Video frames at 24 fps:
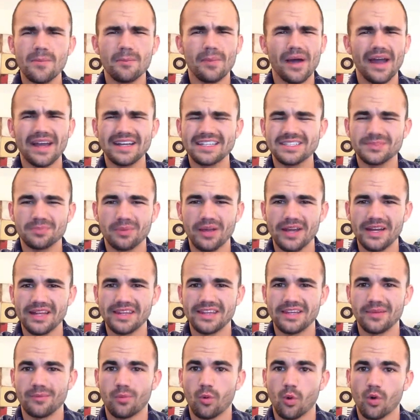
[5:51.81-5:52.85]
by
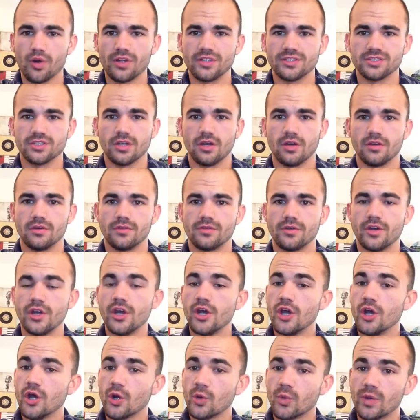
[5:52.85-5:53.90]
explaining the importance of
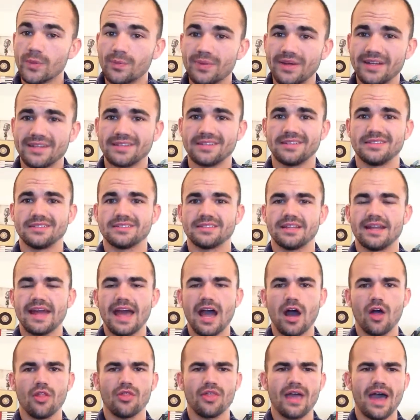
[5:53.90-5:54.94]
repentance and
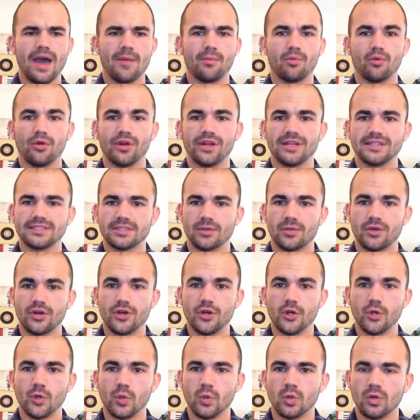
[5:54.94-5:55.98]
how that brings a
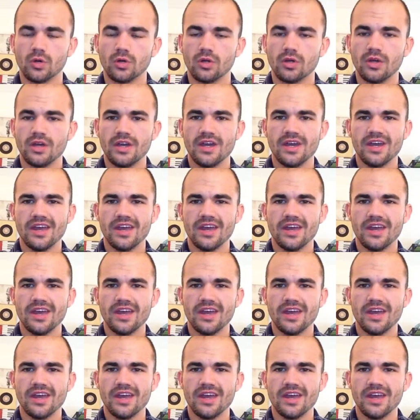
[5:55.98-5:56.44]
renewal